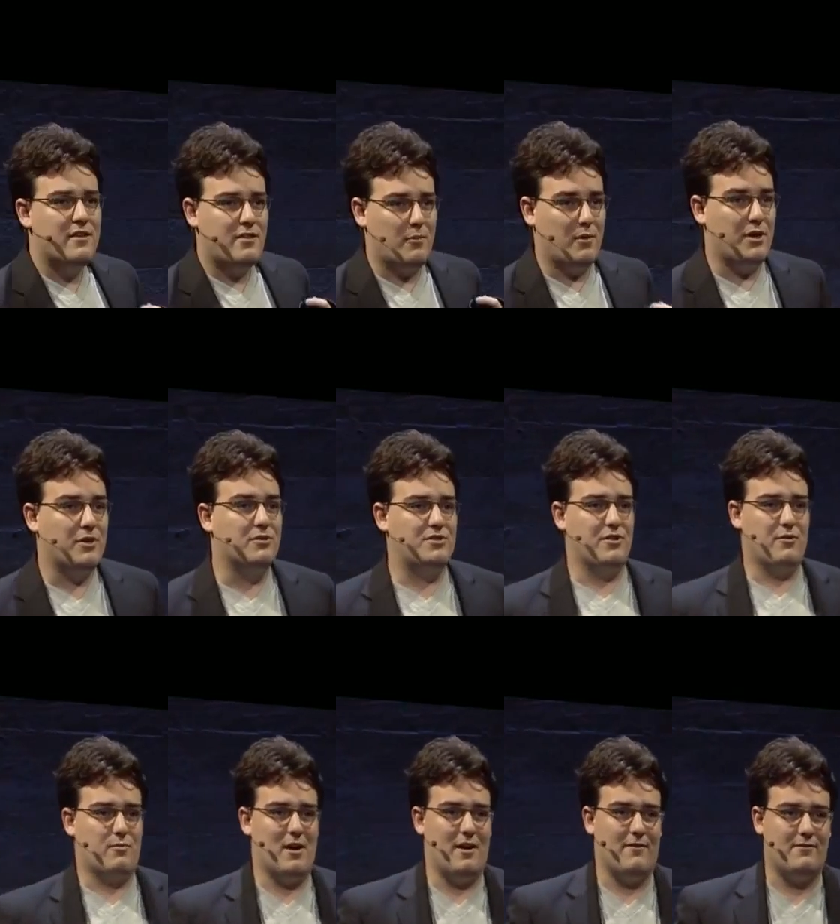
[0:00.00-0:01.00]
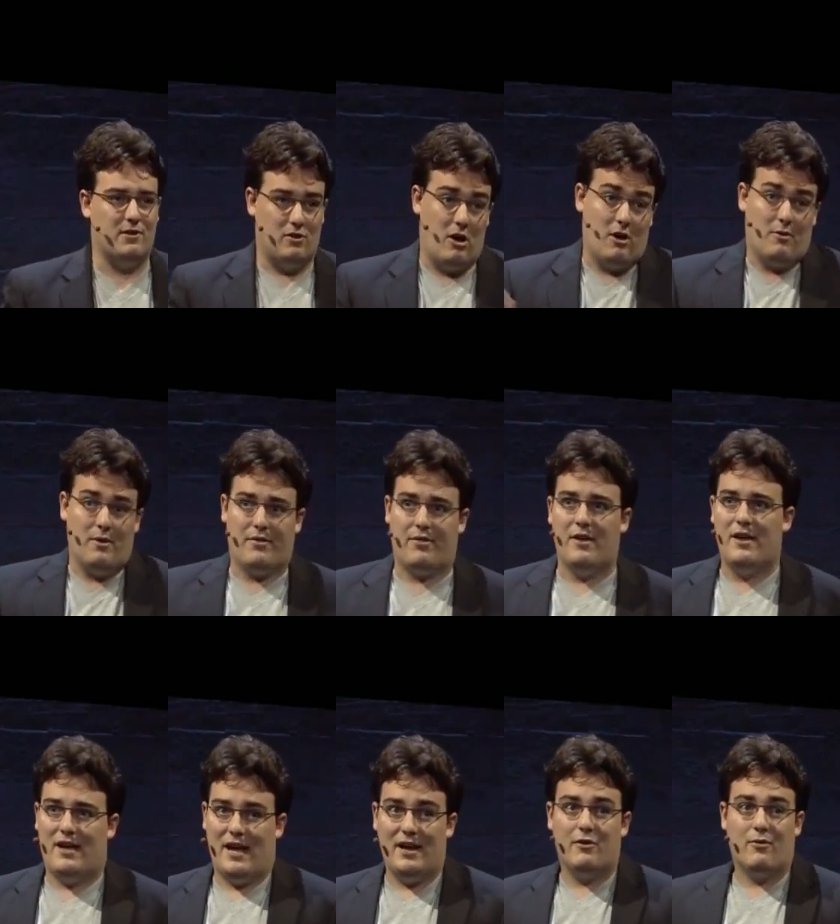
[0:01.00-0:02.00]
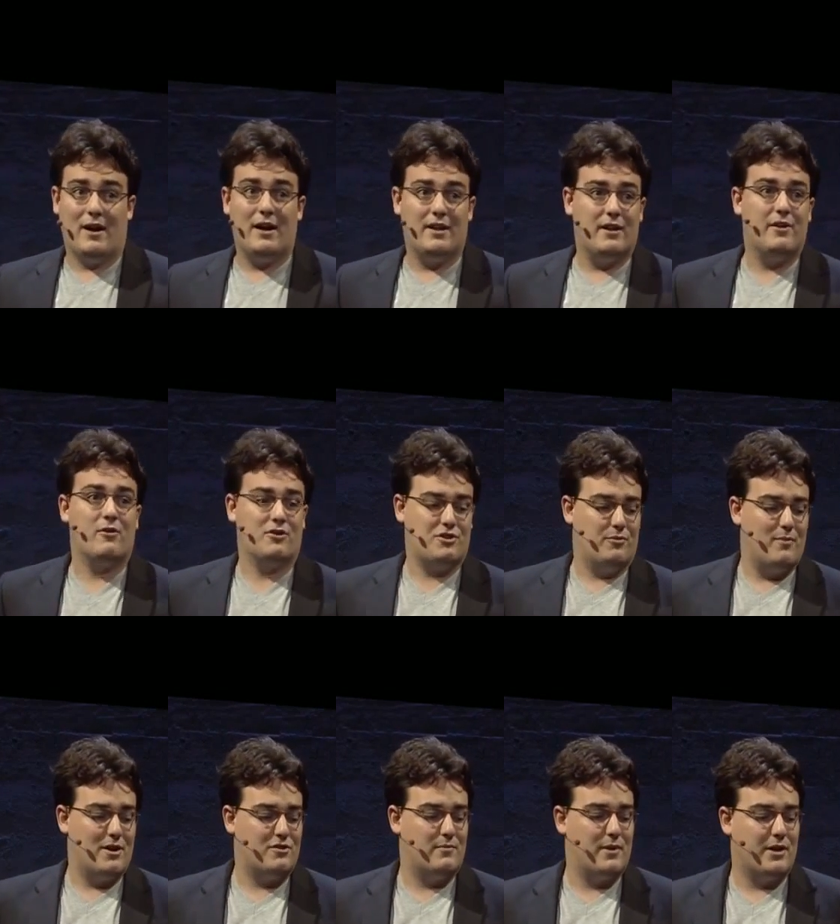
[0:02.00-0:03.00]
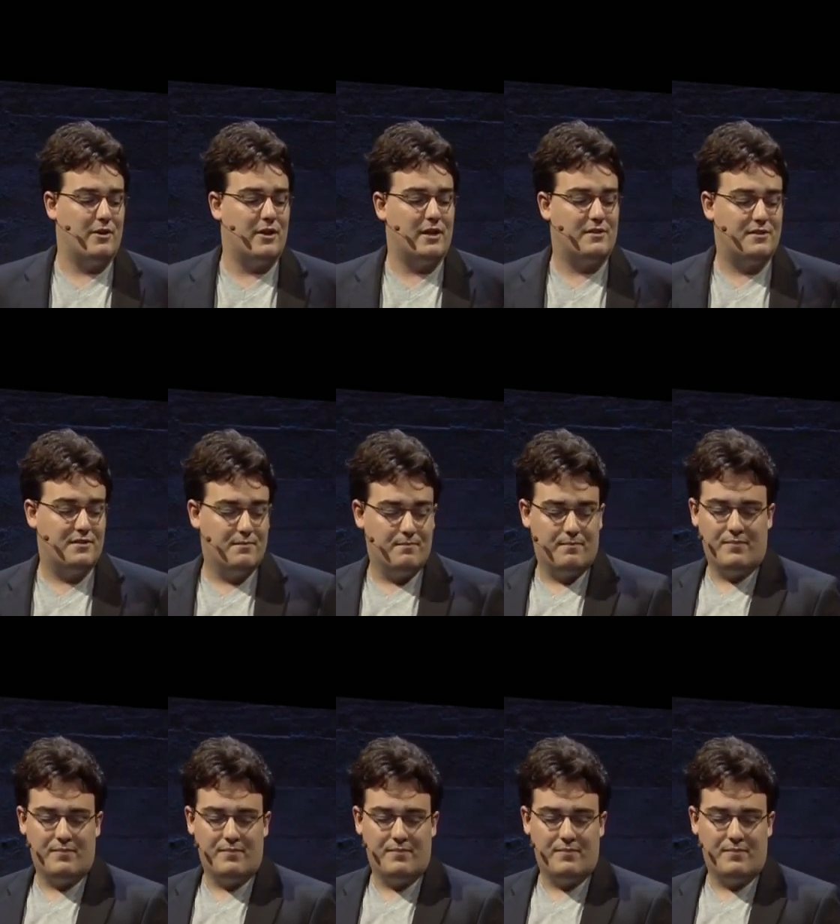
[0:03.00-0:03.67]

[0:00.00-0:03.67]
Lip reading: that we use in the Rift, along with integrated inertial measurement units.